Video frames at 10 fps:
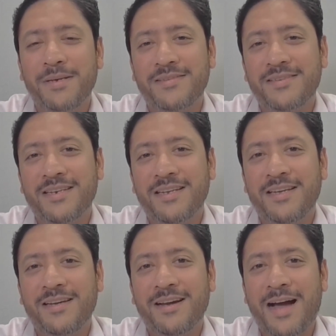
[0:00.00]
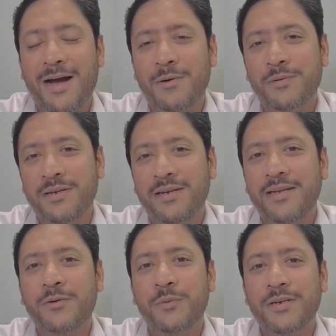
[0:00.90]
basically how a
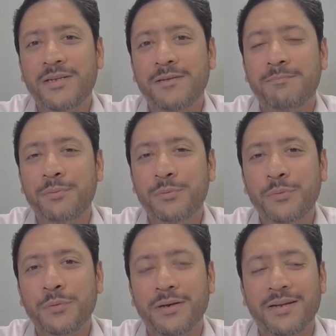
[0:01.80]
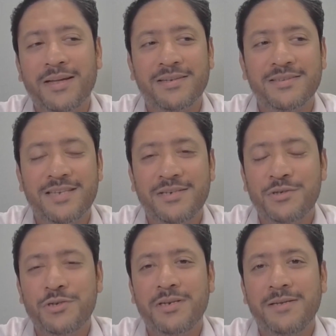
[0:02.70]
liquidity pool can
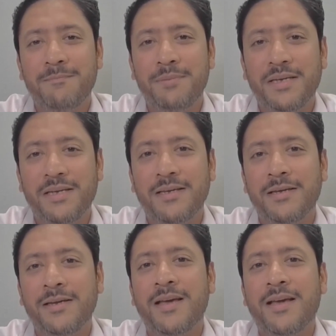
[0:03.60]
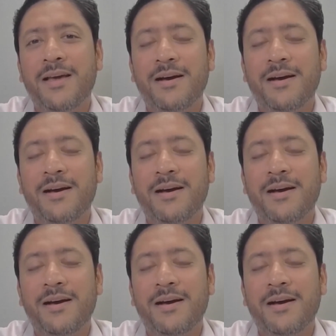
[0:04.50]
essentially be